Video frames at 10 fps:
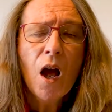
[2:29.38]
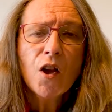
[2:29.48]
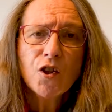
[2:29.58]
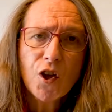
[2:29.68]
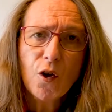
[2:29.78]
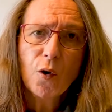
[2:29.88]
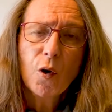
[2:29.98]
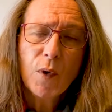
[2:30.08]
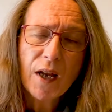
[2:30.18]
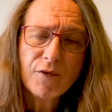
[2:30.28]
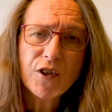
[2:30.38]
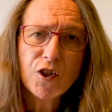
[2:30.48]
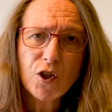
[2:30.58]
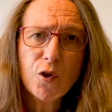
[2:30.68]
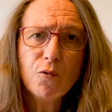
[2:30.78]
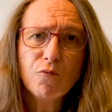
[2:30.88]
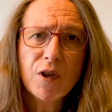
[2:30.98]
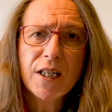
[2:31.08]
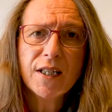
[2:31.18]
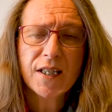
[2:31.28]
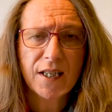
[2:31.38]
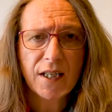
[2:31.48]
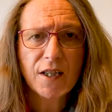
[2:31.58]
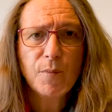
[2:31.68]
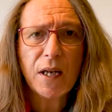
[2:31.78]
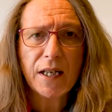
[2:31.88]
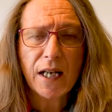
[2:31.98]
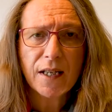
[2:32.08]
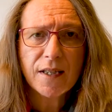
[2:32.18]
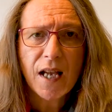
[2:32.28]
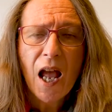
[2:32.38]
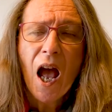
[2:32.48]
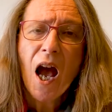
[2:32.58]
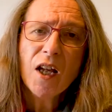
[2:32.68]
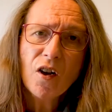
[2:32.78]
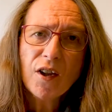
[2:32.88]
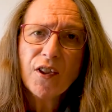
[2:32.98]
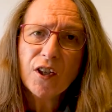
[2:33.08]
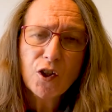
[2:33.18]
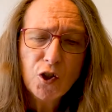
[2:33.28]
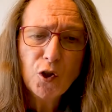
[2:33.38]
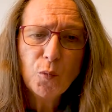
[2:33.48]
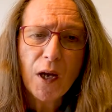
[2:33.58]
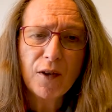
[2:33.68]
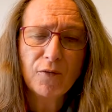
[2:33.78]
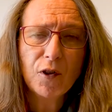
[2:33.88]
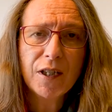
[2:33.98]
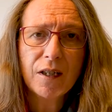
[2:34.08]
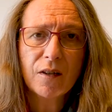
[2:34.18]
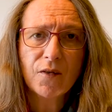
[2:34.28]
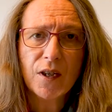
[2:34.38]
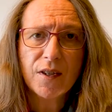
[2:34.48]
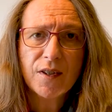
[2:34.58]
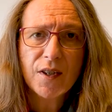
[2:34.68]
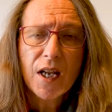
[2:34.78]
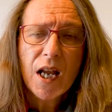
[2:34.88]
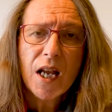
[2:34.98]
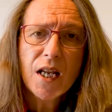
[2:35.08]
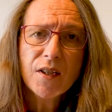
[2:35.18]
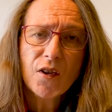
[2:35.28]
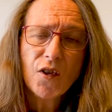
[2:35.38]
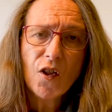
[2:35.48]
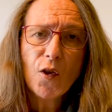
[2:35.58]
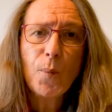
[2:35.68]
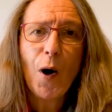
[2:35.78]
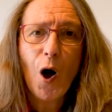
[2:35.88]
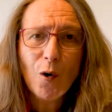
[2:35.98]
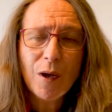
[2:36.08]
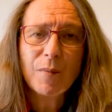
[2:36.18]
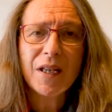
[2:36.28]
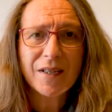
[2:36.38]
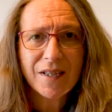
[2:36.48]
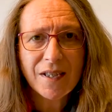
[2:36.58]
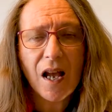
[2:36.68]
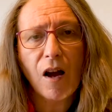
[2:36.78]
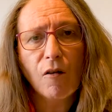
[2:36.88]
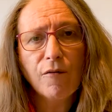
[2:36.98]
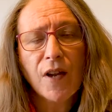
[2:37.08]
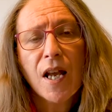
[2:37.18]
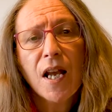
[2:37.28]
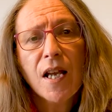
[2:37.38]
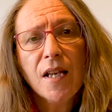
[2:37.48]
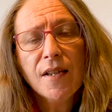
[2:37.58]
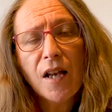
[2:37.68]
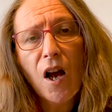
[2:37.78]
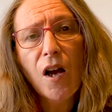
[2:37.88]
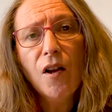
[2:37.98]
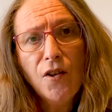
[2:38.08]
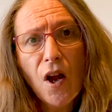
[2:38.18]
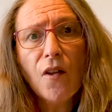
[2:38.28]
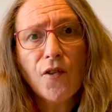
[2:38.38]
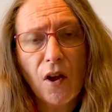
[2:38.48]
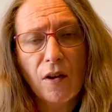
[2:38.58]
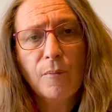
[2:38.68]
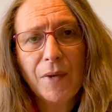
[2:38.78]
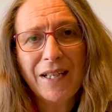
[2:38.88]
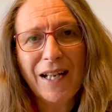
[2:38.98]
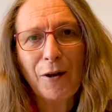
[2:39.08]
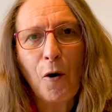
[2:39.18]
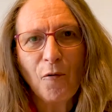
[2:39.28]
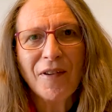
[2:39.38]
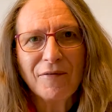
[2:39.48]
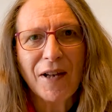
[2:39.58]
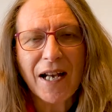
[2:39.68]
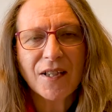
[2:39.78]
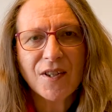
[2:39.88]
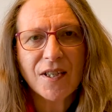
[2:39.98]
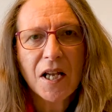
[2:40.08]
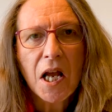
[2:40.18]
So we have these two really distinct meanings, and I think a good way of looking at this is that the poem itself is another meaning of effects.